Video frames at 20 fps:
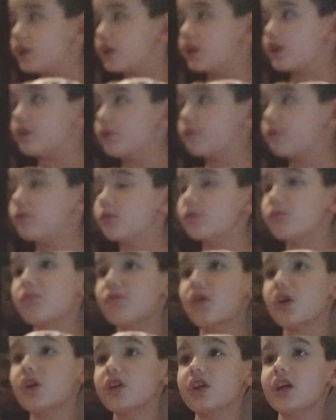hey,
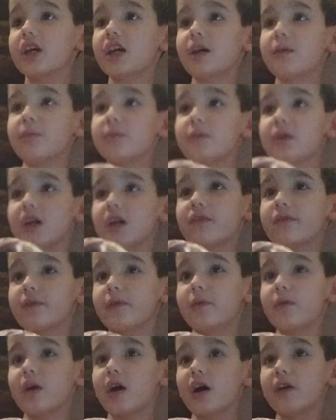one day I might have a
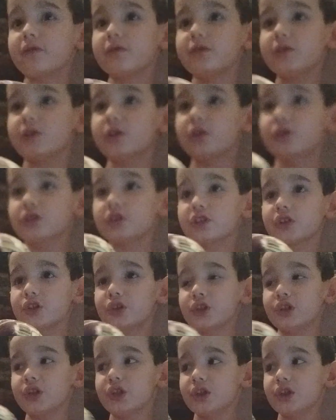lot of viewers